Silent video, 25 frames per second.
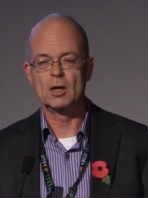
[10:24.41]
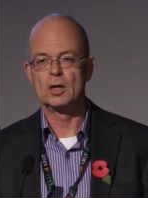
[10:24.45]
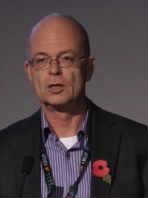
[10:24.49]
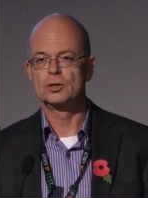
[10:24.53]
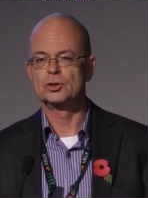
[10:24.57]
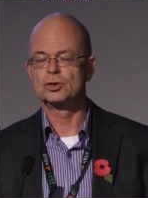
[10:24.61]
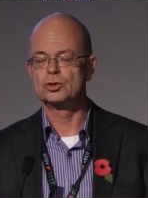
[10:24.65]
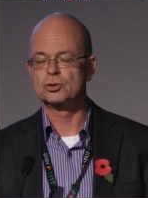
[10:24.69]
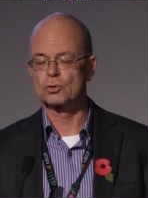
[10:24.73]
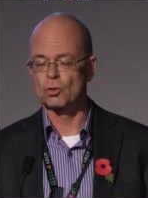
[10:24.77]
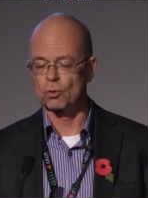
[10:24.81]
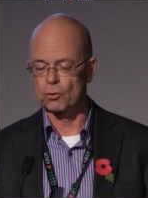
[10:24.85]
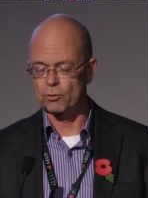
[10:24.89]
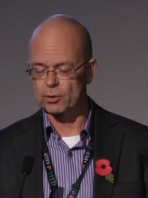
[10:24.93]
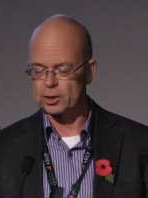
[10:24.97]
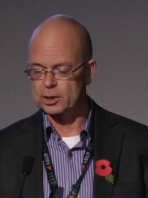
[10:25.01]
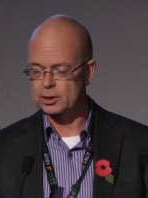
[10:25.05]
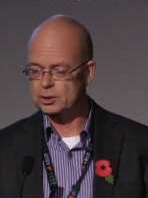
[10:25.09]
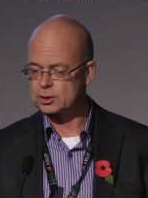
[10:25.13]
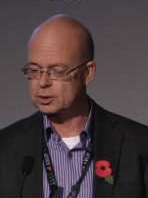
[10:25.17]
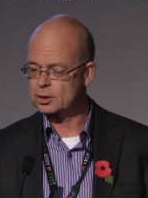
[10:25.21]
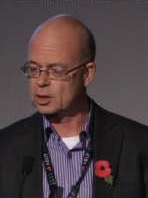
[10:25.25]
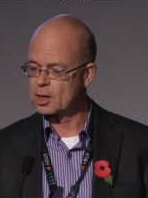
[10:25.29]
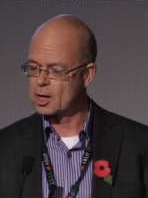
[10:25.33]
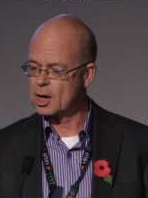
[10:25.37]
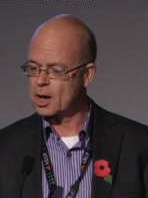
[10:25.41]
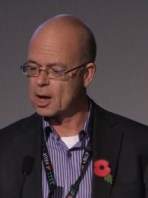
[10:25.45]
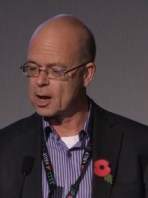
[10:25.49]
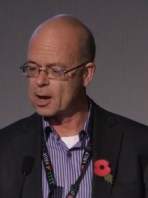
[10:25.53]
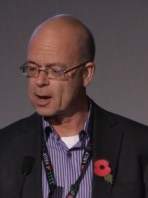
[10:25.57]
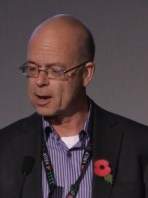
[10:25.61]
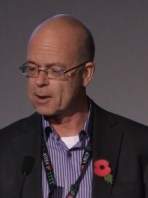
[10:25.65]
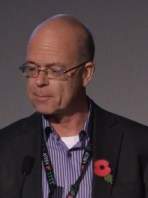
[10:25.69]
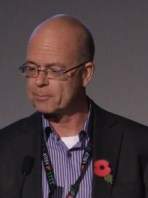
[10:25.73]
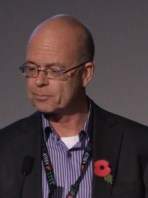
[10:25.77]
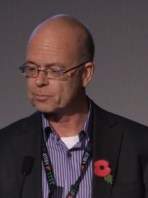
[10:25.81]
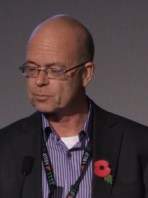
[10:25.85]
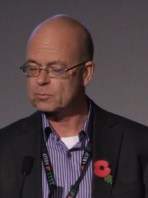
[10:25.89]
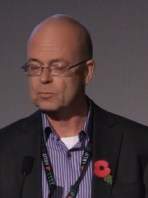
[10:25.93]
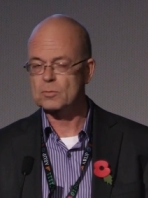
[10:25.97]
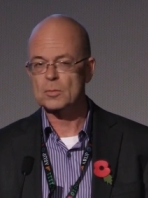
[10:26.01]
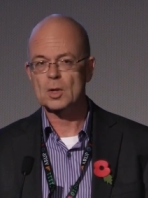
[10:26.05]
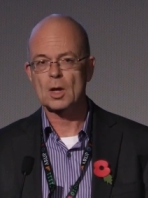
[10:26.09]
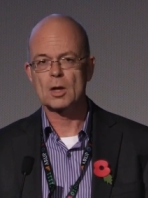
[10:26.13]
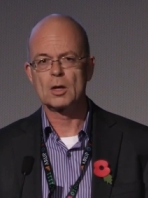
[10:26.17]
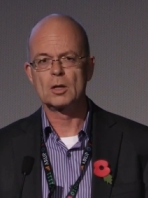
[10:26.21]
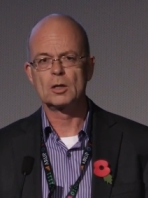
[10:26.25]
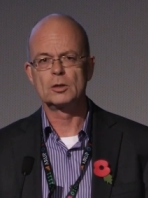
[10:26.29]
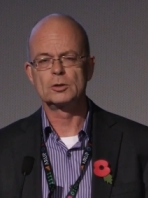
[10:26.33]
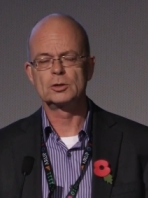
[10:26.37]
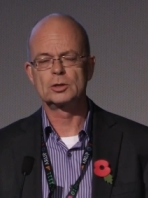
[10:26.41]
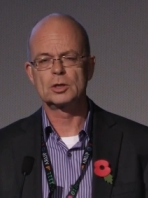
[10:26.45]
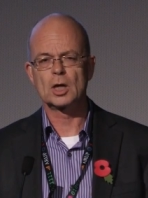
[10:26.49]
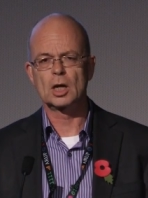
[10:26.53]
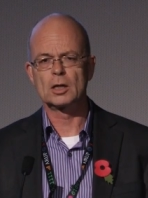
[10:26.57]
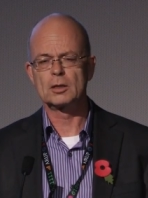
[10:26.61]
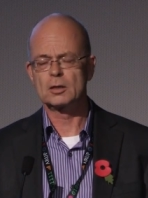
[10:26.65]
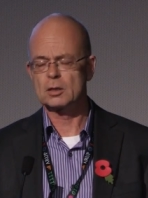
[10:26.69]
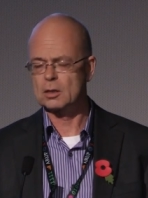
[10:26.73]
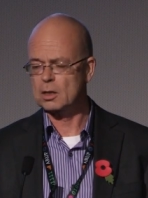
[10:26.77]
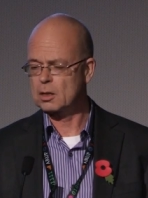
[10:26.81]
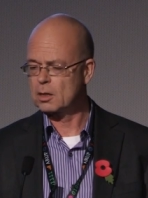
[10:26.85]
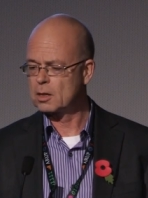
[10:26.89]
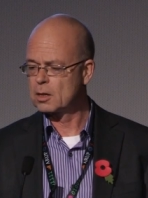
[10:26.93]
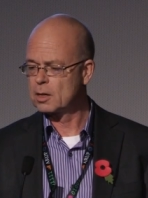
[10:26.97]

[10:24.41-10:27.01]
stories done